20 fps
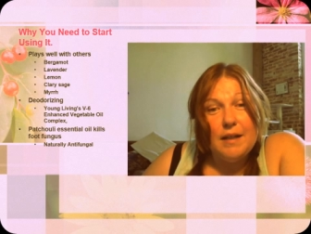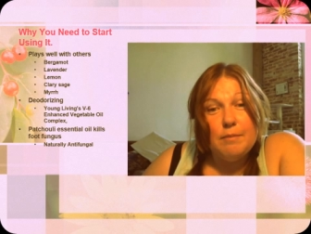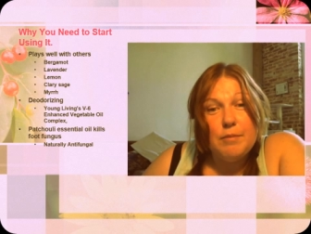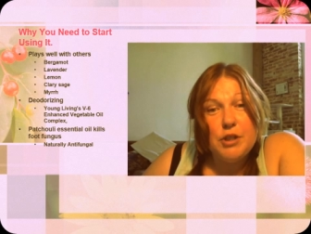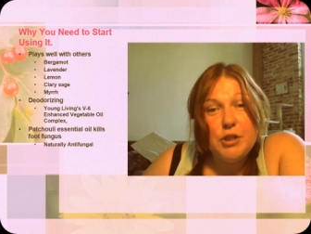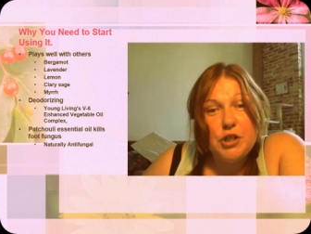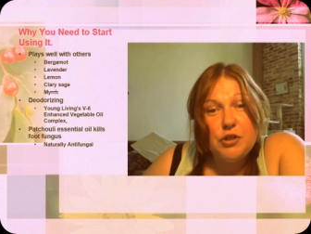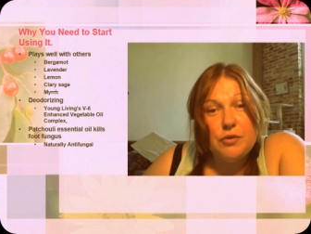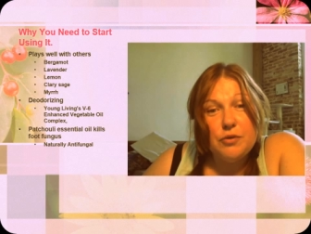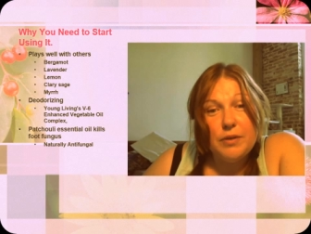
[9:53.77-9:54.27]

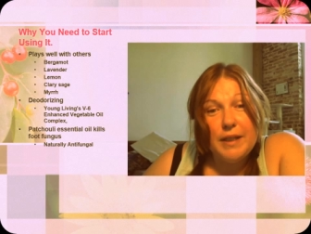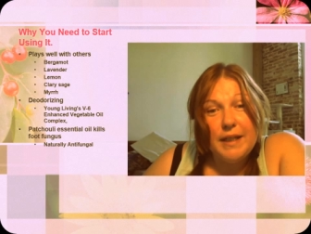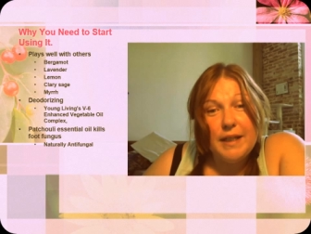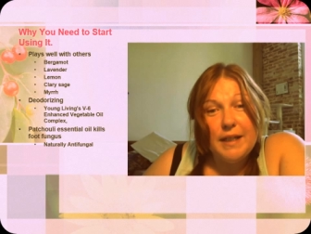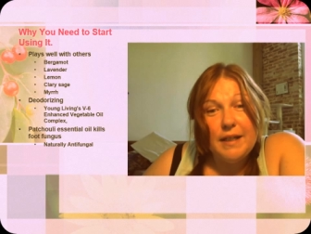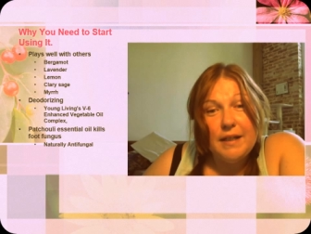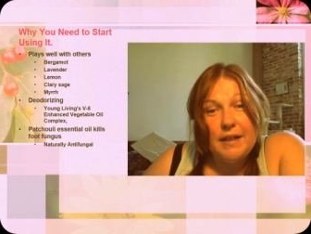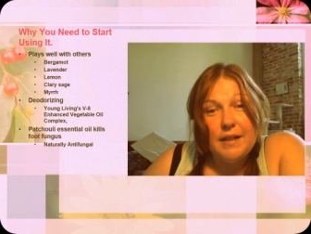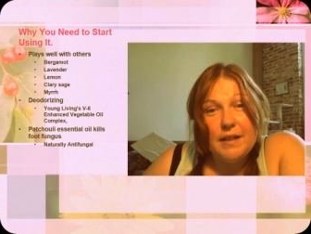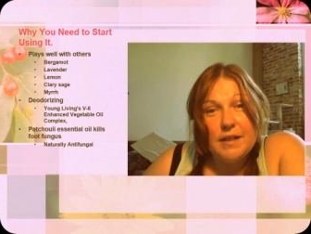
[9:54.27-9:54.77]

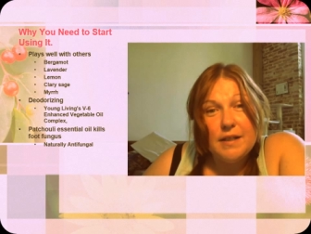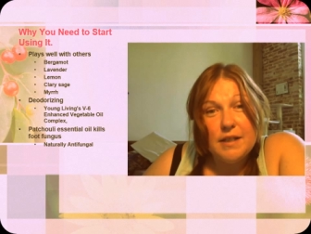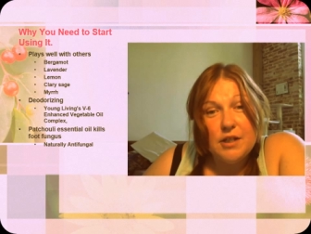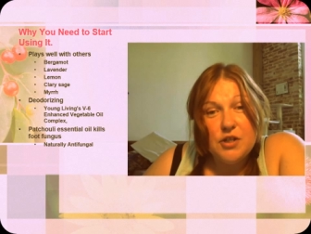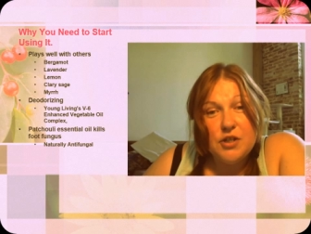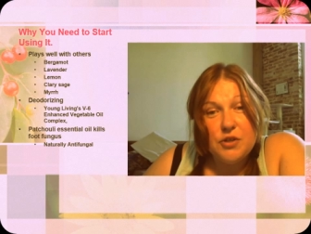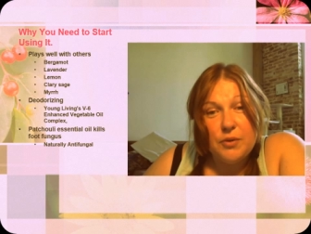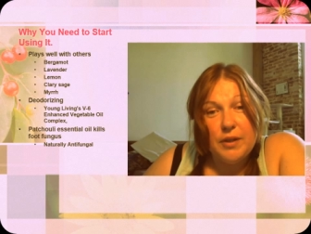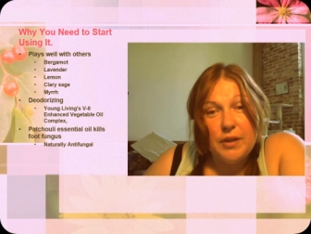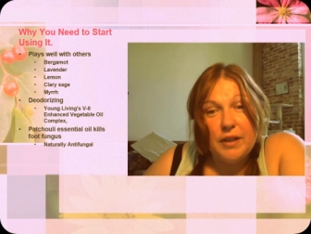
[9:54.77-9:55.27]
patchouli
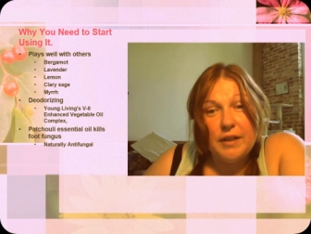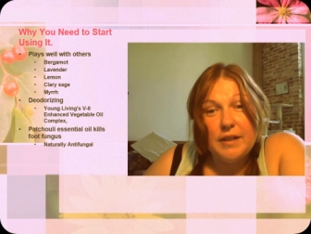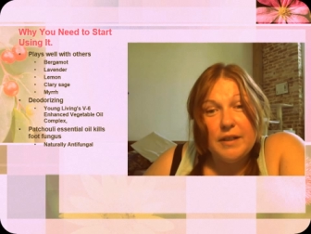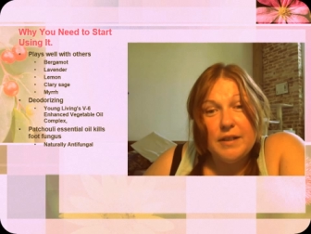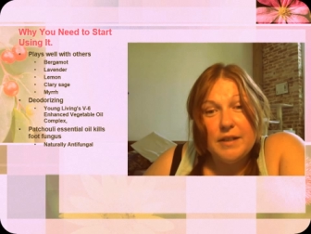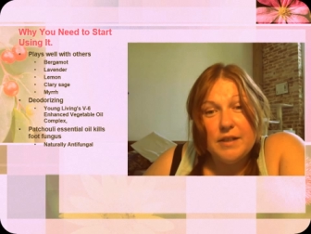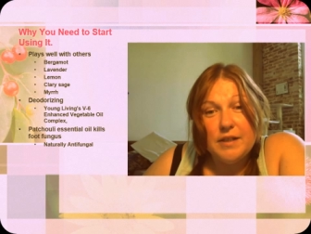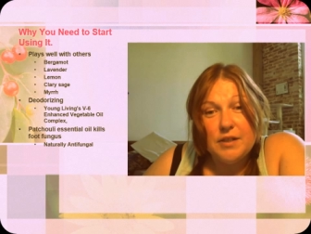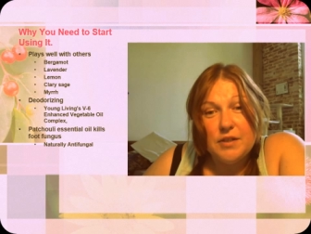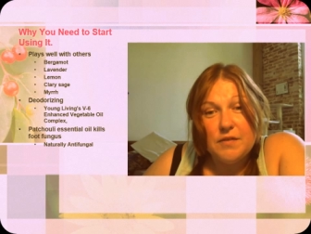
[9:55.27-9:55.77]
essential oil
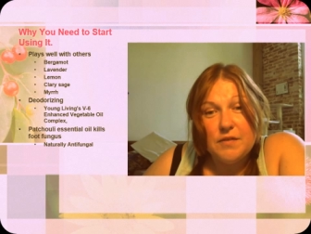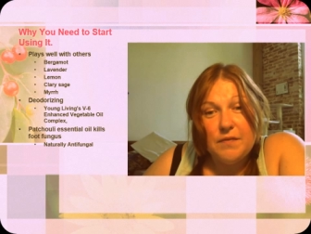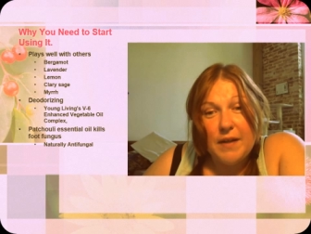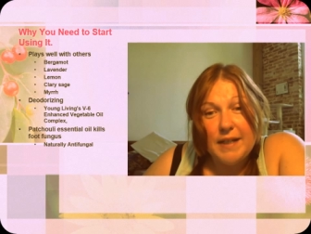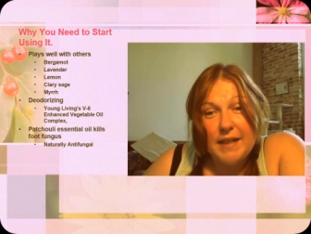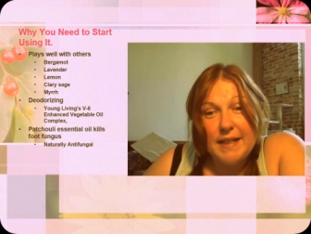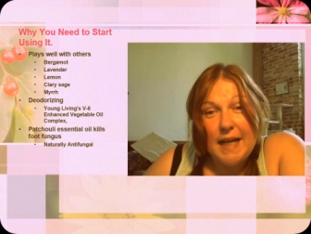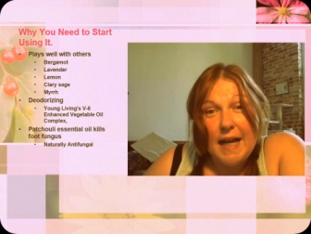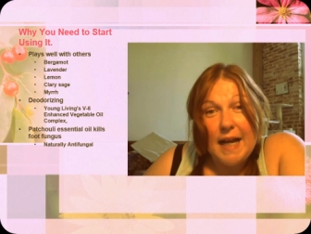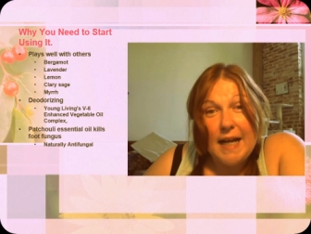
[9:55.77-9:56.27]
is
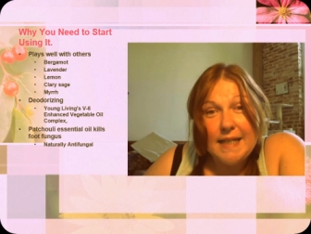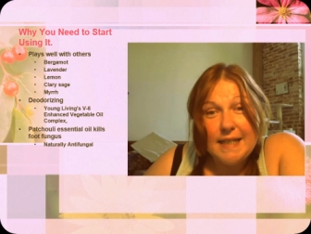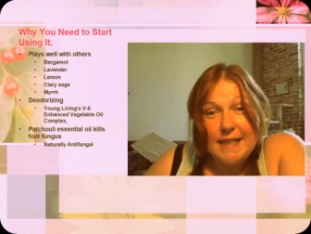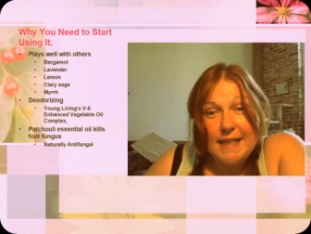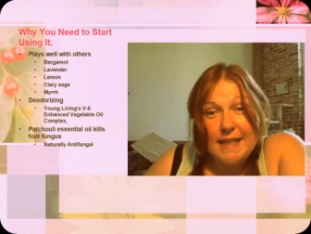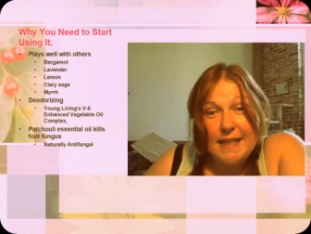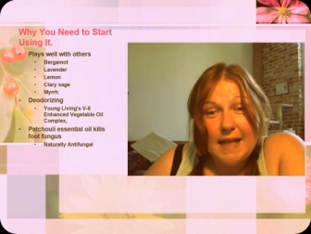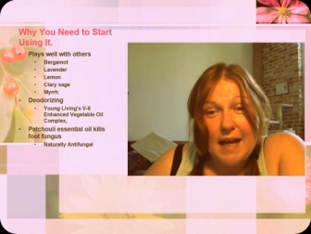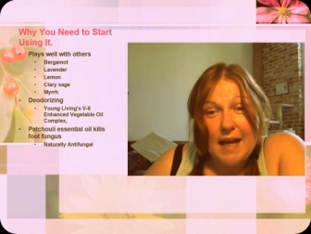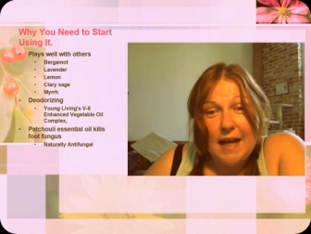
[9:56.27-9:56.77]

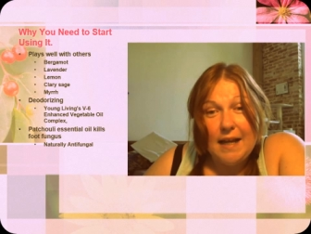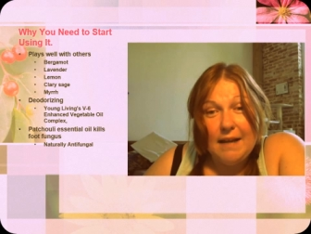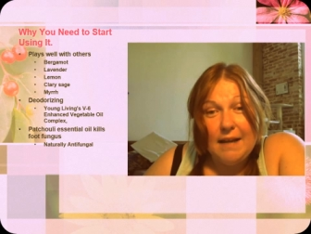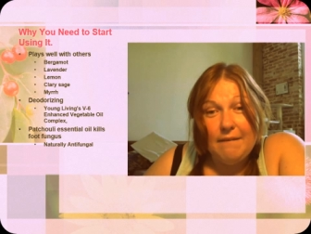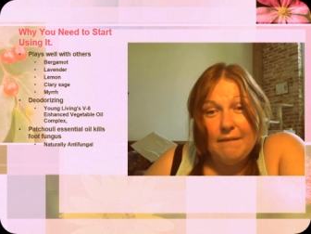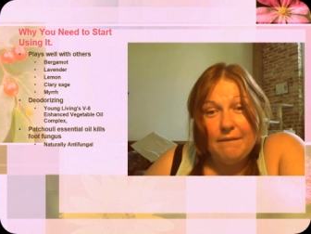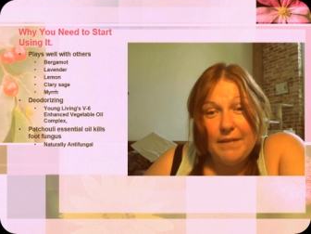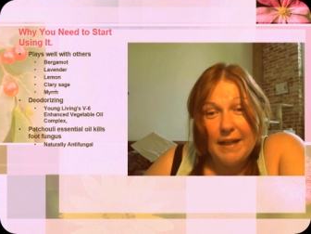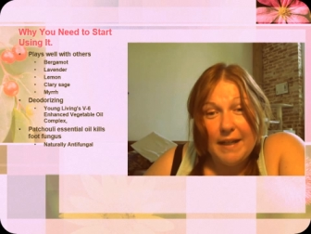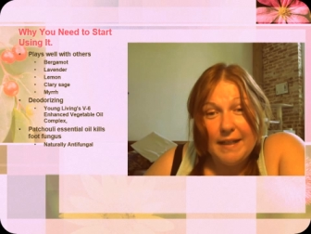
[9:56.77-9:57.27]

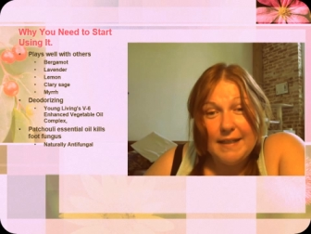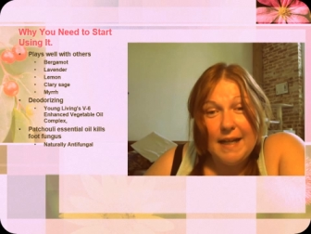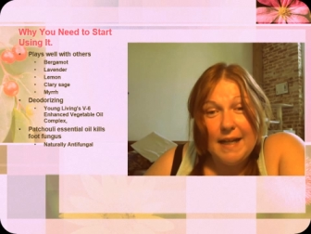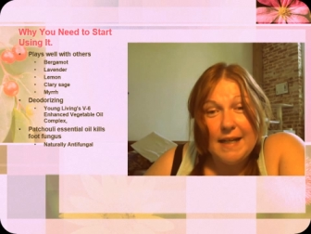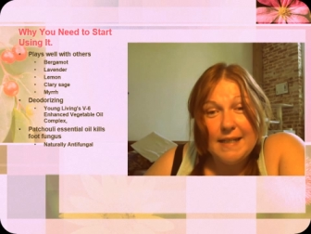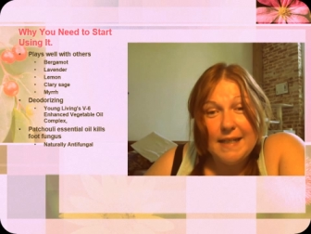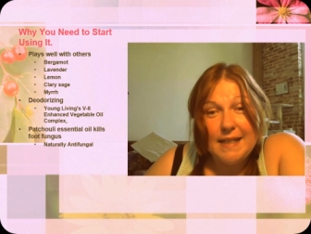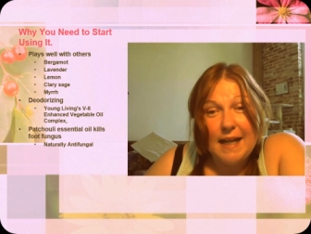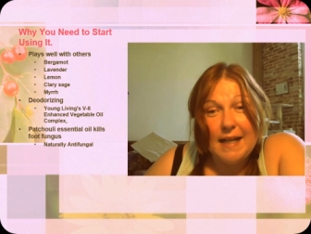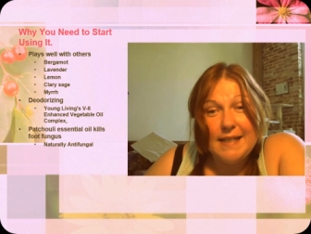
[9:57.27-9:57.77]

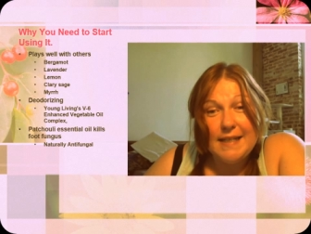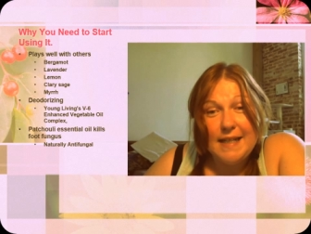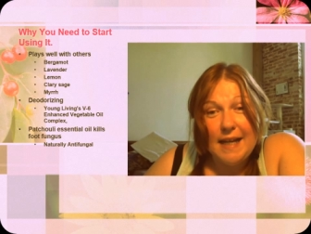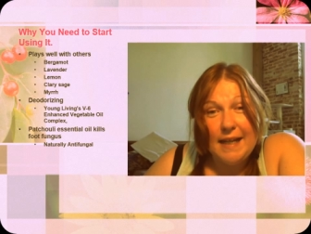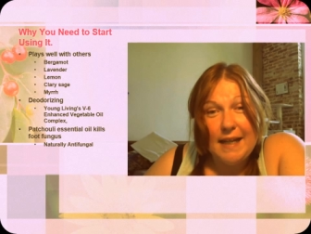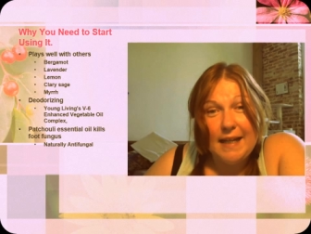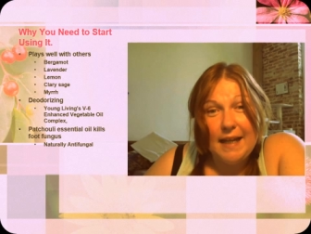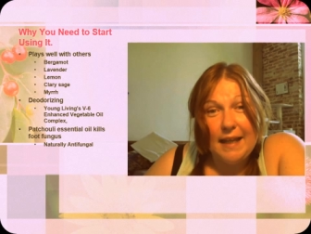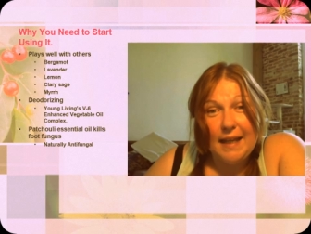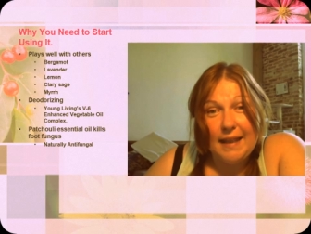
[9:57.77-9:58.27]
fantastic at
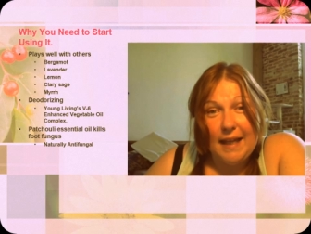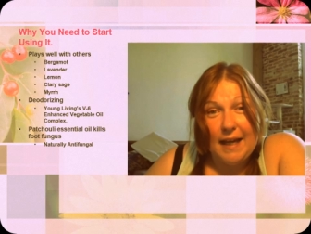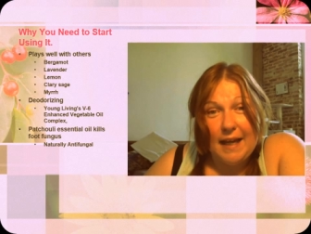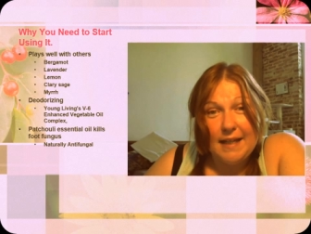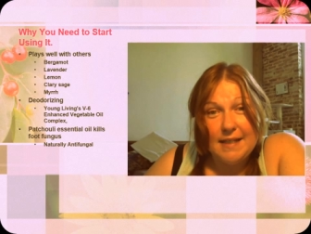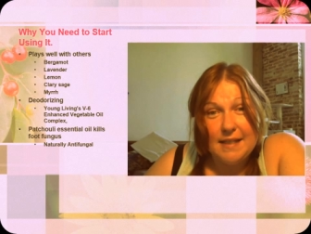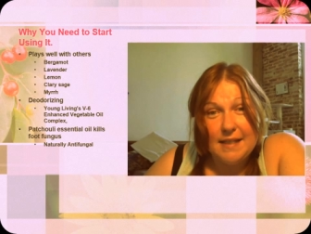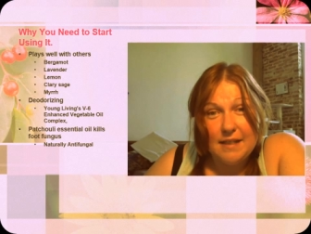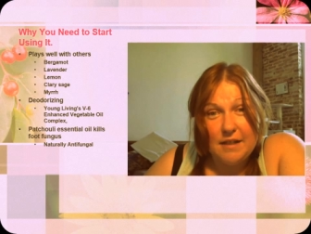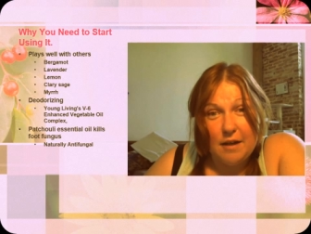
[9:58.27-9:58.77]
taking
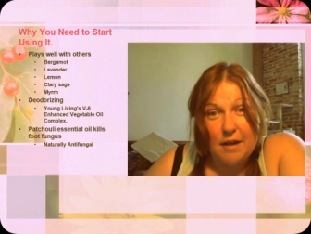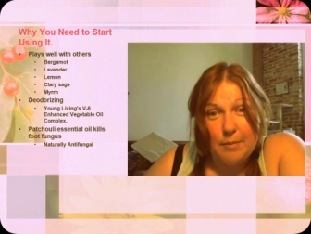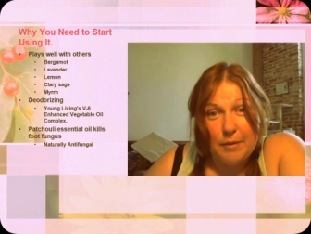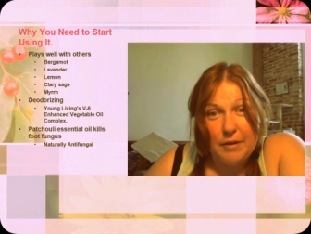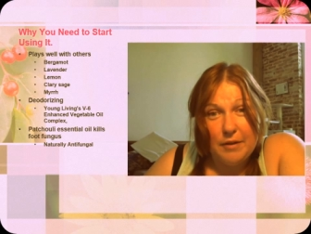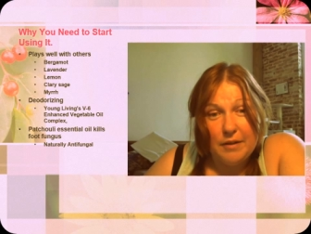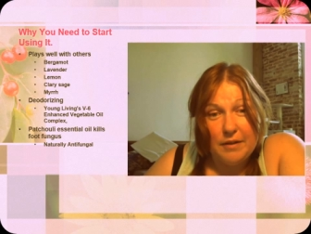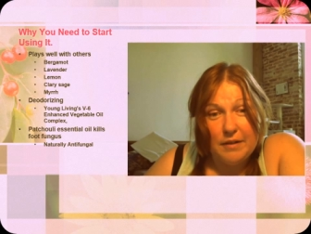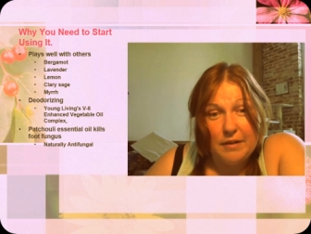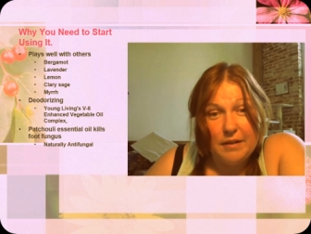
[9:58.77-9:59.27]
that
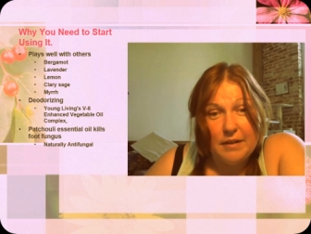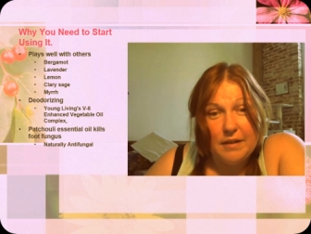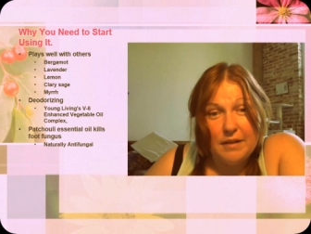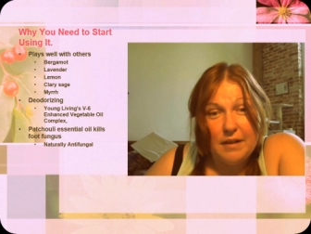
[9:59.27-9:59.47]
stubborn